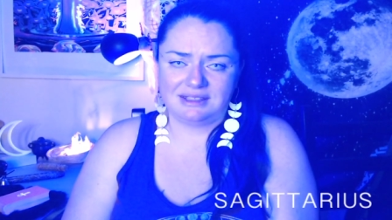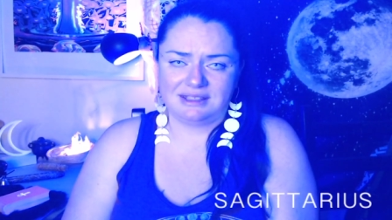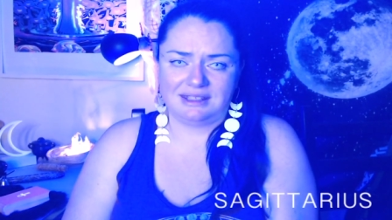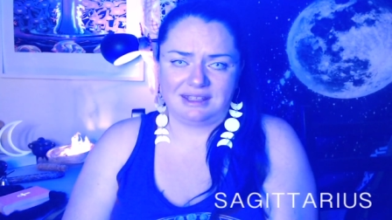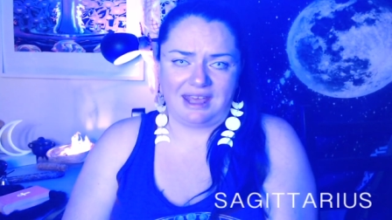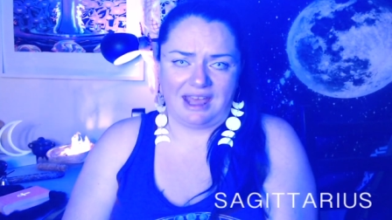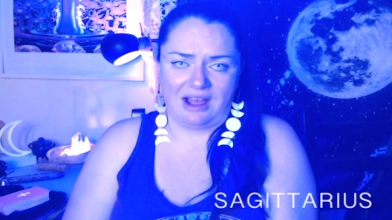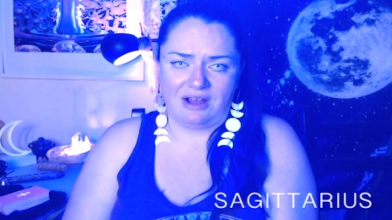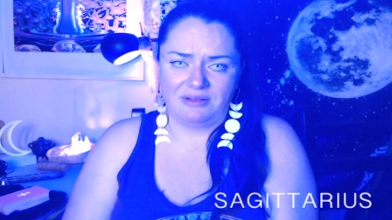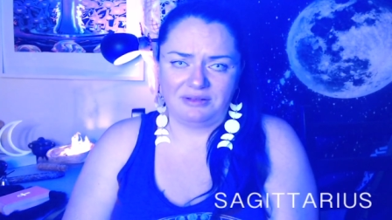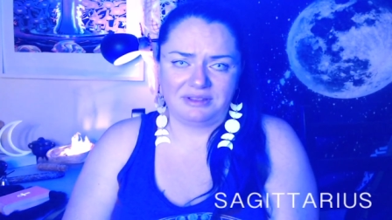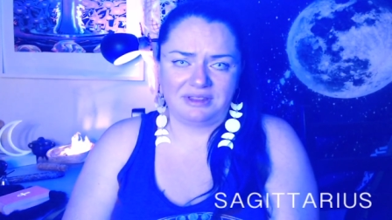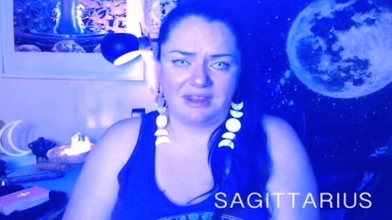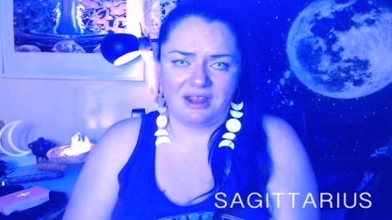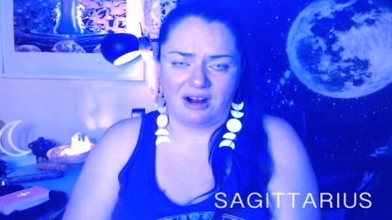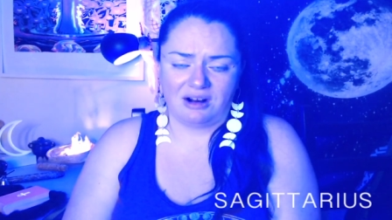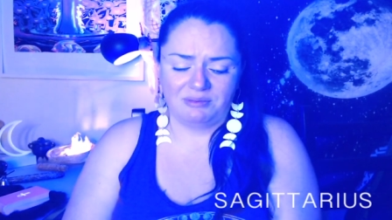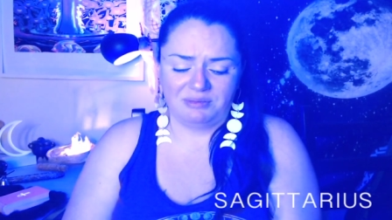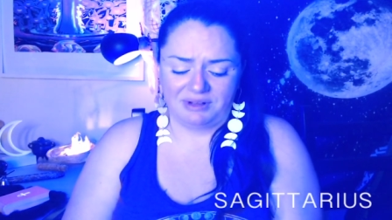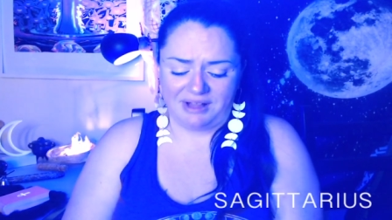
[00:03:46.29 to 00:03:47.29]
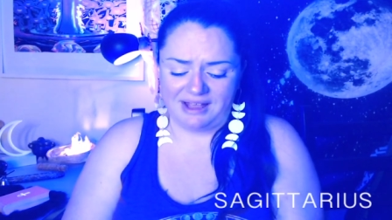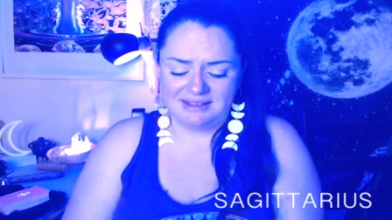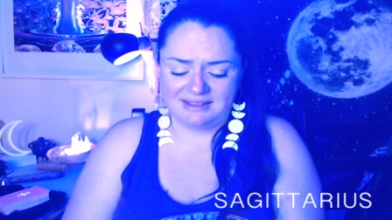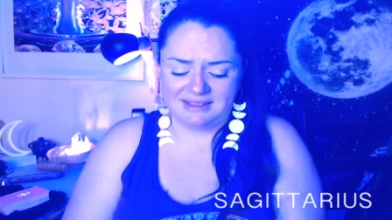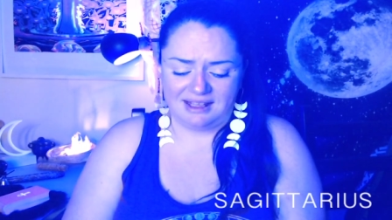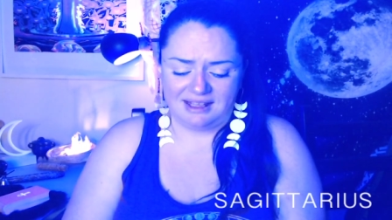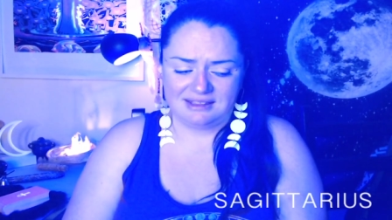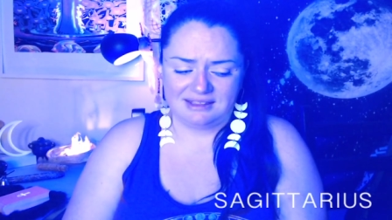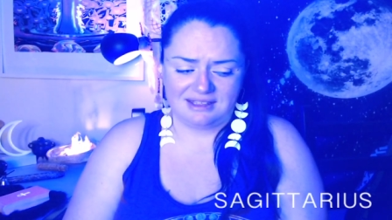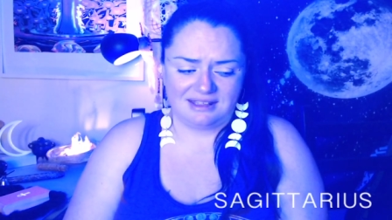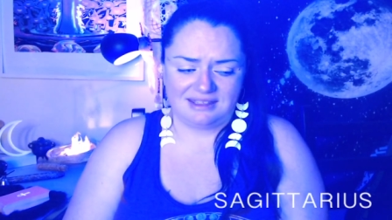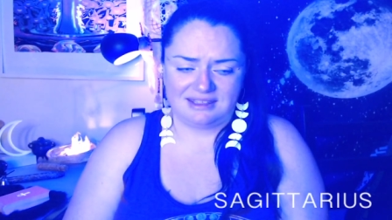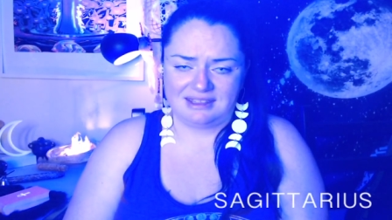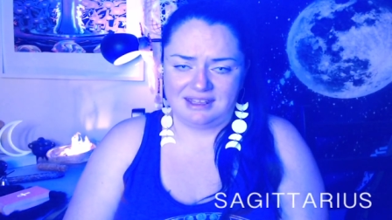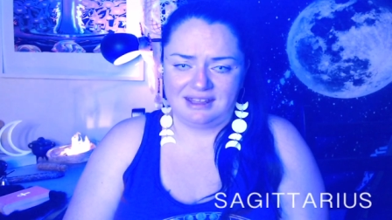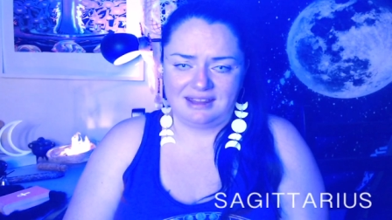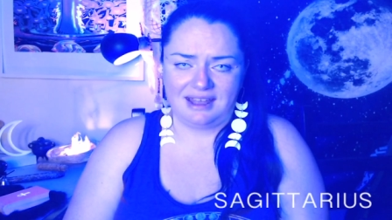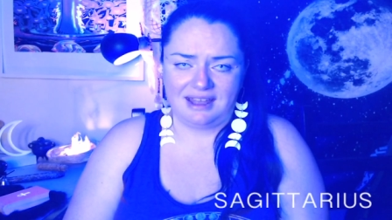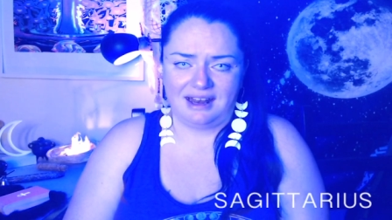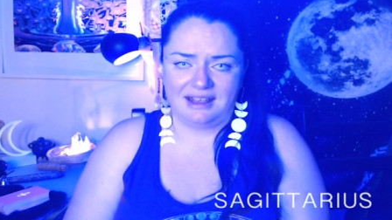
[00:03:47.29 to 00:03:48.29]
count our blessings and
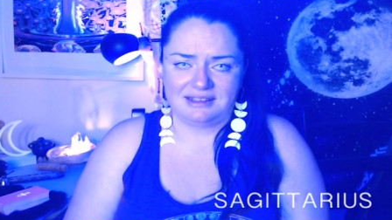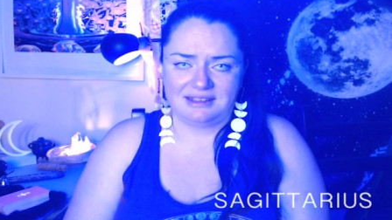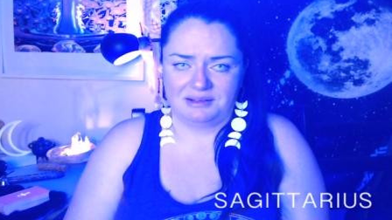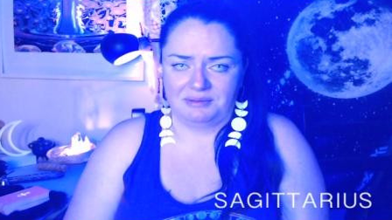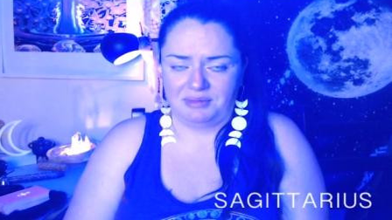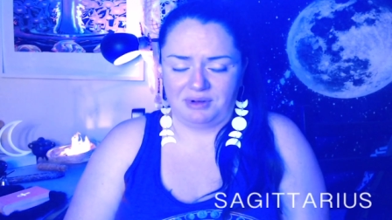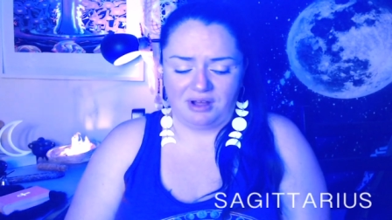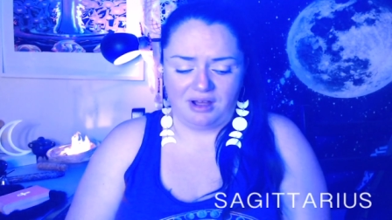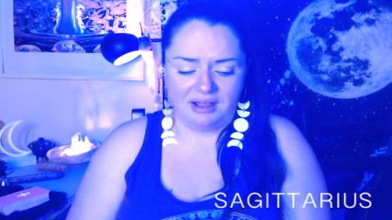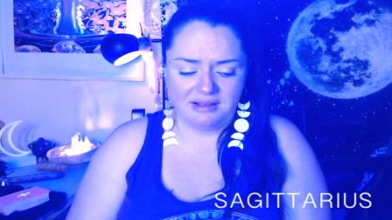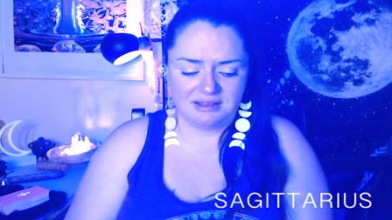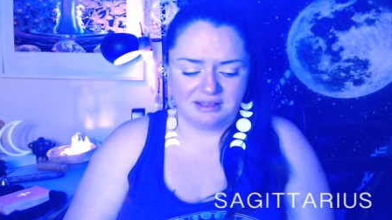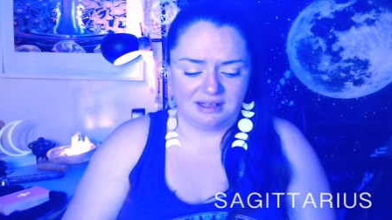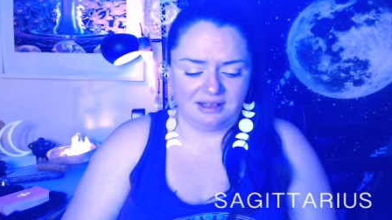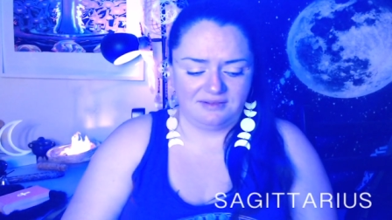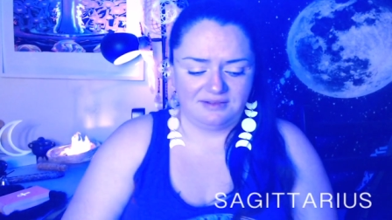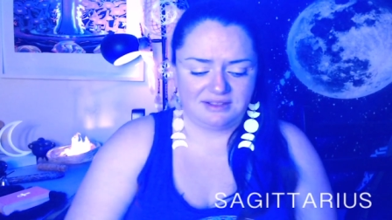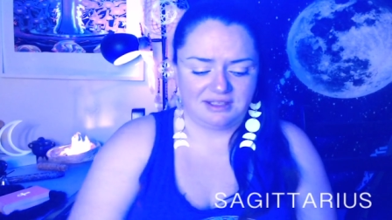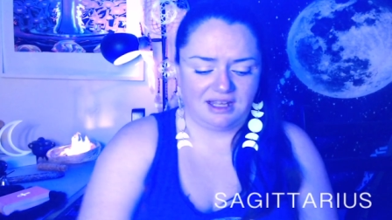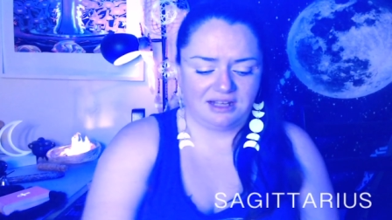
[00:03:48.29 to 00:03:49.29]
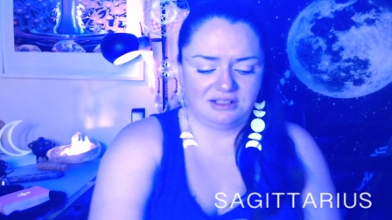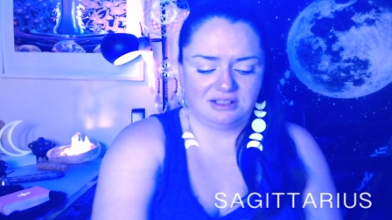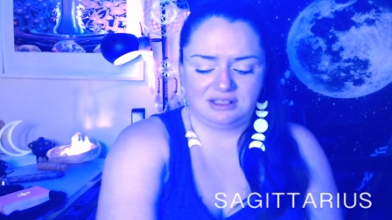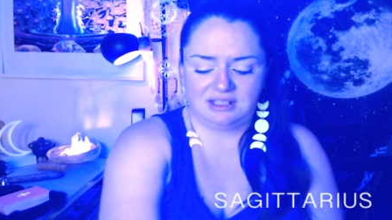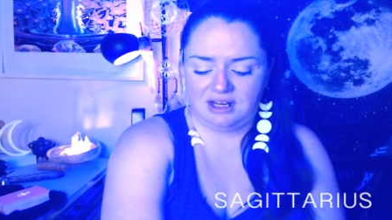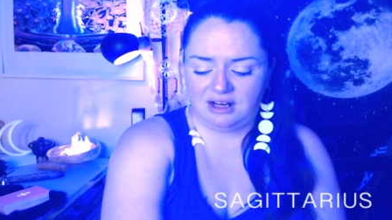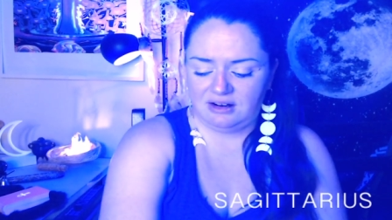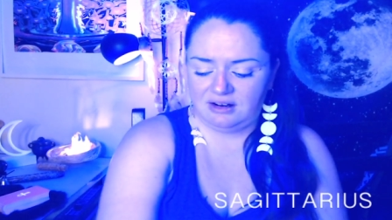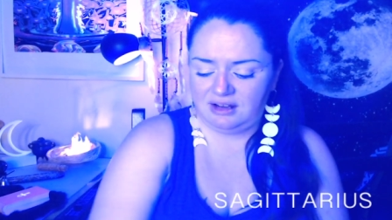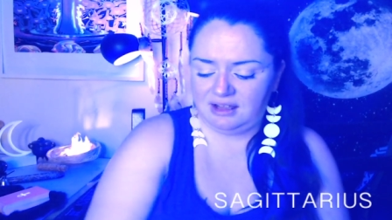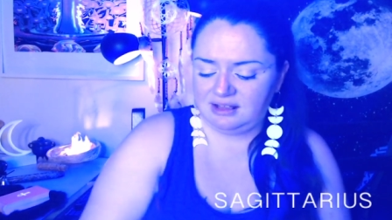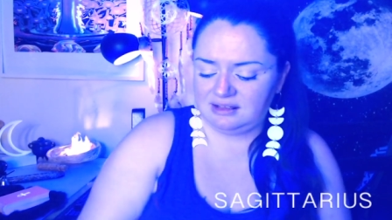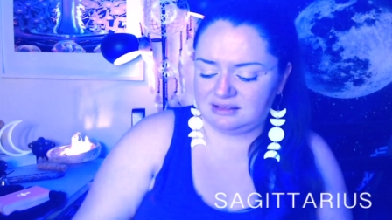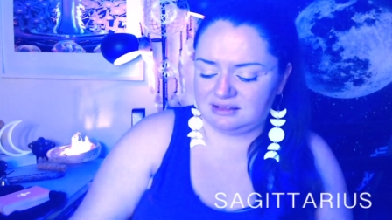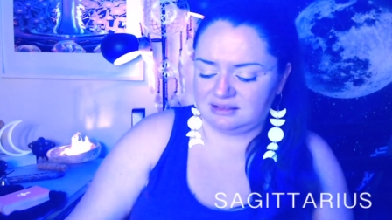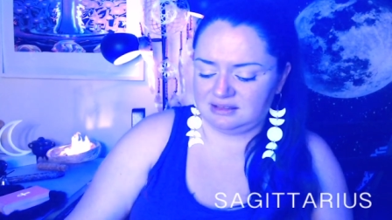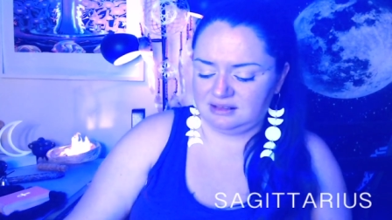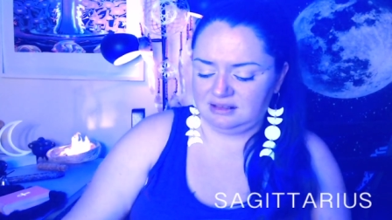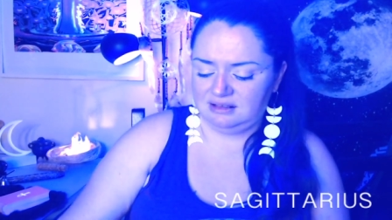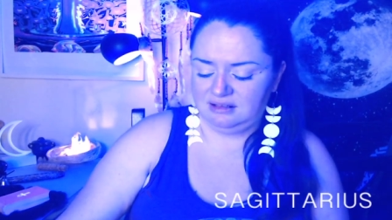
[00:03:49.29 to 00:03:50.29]
see that as a positive,
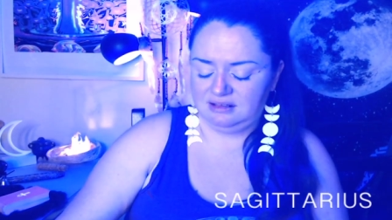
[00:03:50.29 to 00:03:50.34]
Sagittarius.